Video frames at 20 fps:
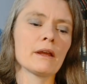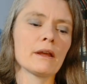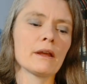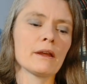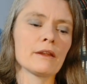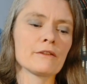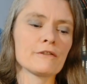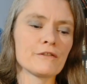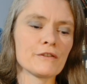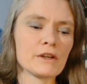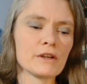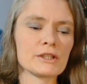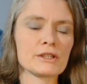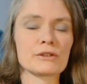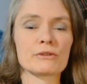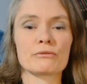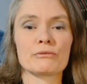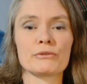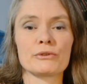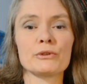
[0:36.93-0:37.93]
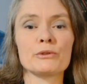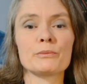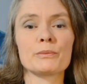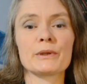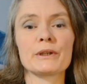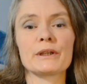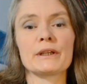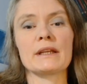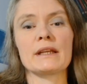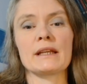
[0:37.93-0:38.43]
The first group
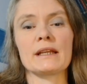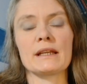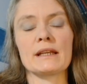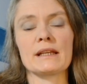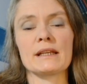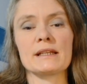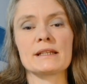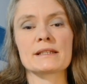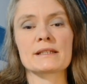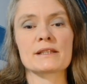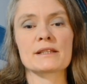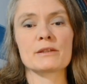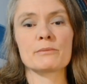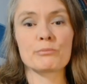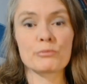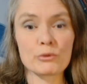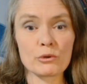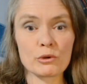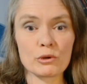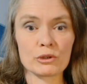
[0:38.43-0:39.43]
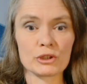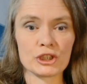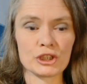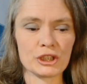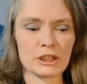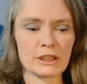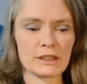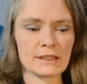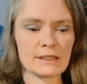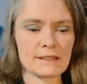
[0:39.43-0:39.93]
is the
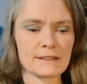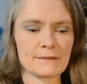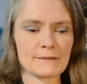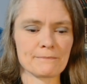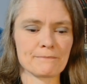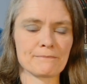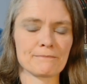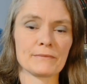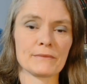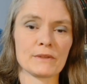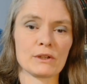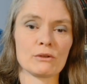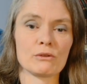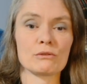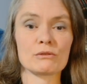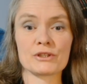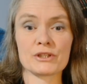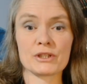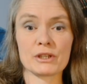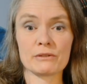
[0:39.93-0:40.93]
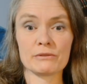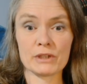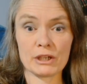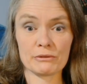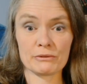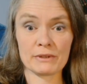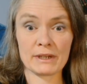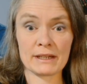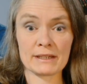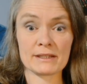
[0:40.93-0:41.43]
broadsheets, also
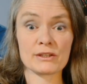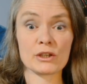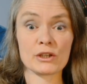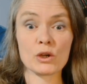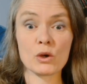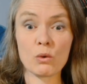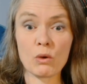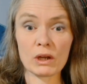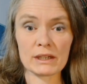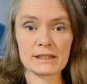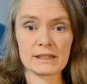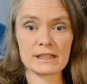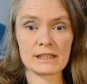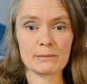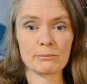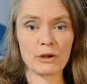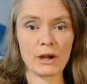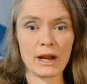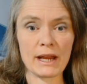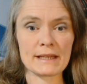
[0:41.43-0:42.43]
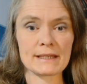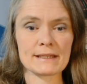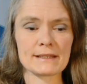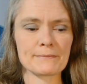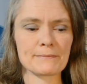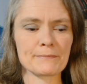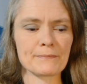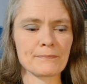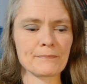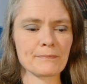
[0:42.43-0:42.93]
known as the quality press.
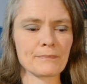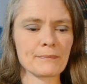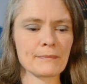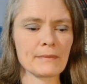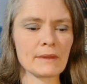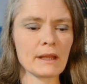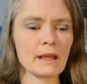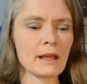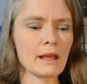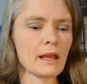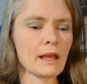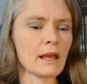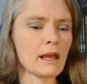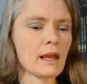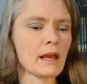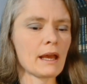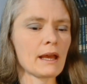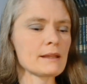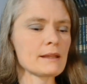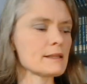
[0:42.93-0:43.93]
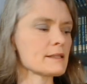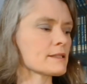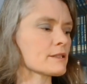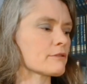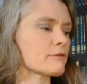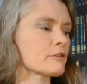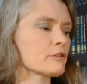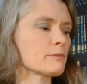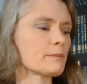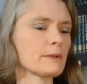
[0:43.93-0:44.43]
And this
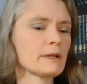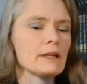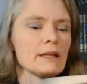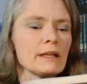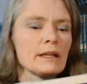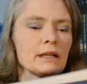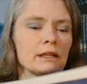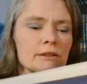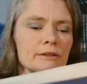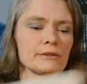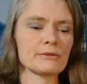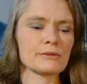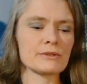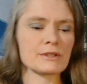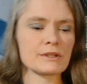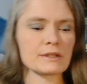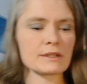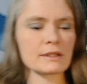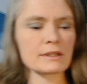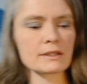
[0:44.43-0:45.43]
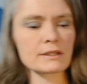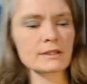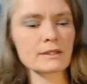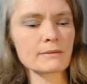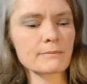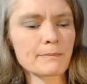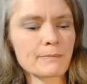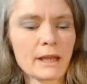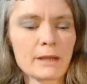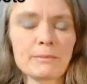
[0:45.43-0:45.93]
group includes
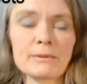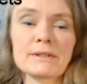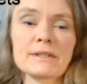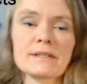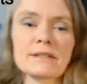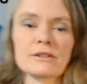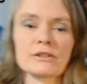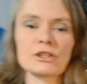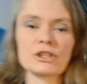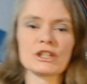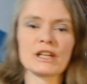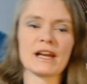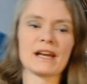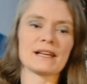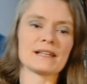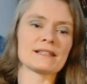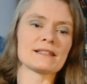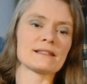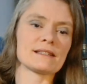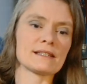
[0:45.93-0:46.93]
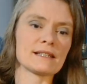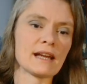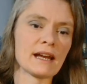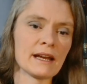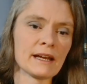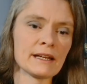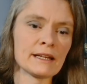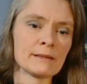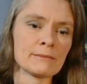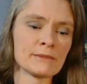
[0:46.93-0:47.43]
papers such as The
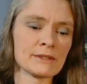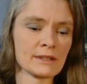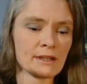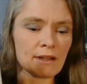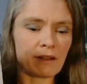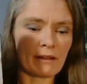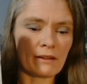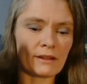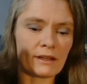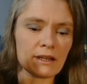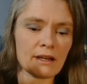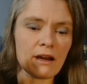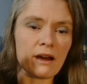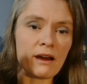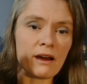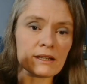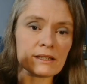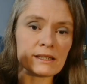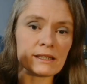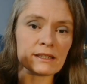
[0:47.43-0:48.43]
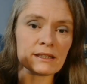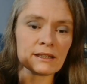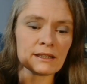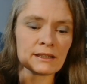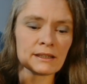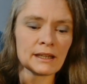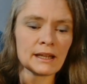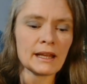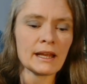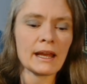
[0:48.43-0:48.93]
Times, The
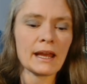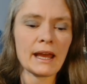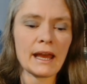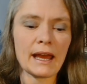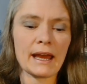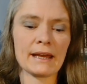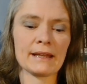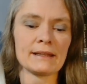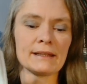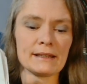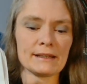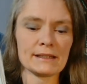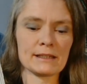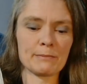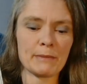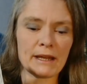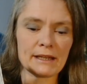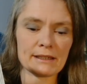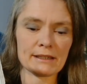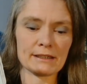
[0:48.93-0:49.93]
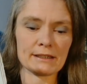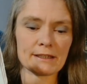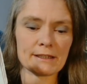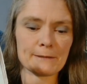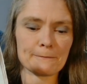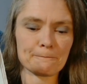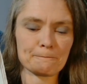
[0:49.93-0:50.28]
Guardian and The Independent.